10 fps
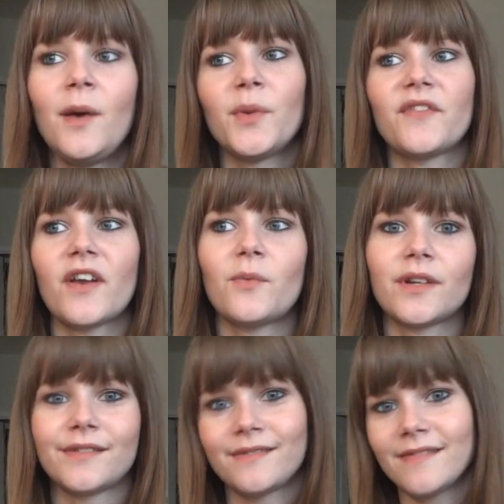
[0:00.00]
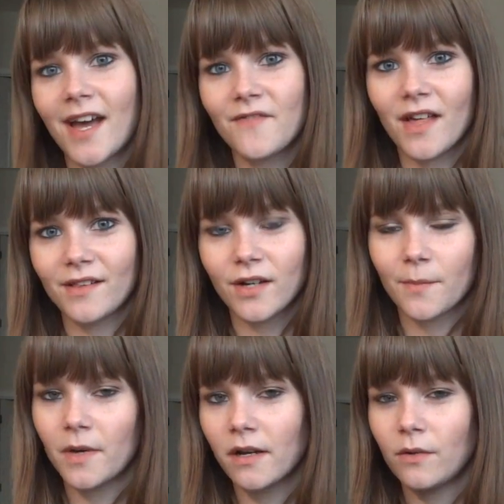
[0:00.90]
But if I don't want to have that look,
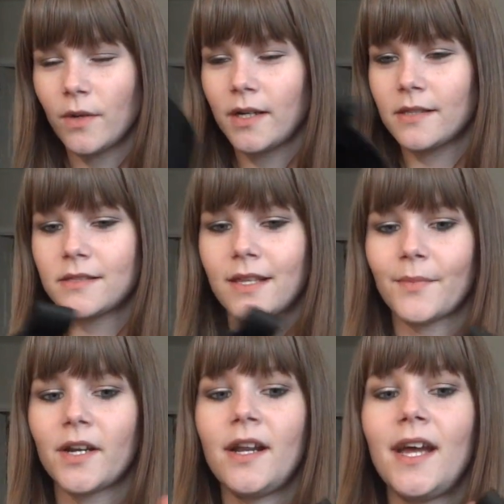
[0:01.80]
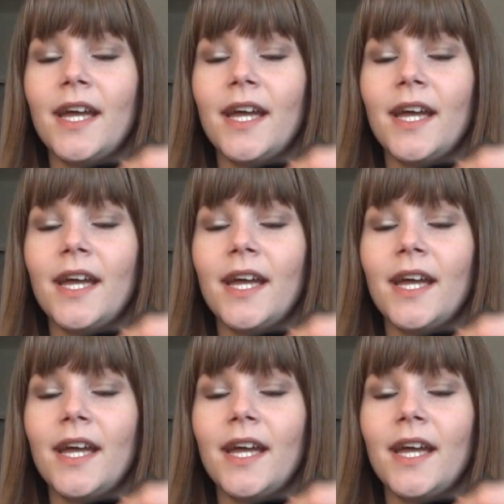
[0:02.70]
I'm not going to wear it in the summer.